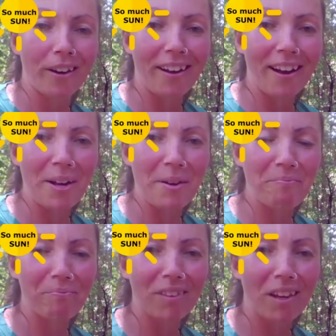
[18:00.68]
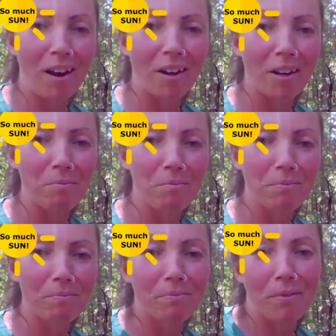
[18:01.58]
um, our
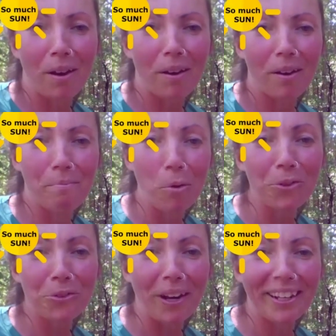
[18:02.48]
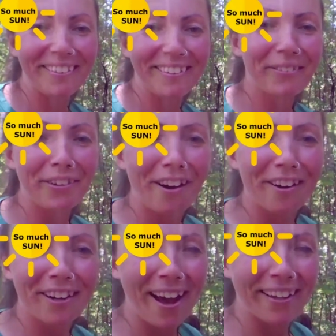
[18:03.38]
molds ready for our
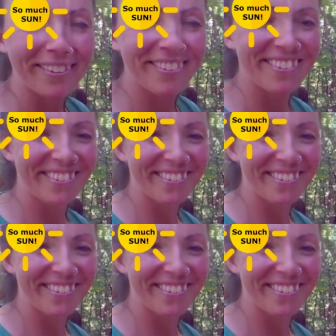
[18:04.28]
casts.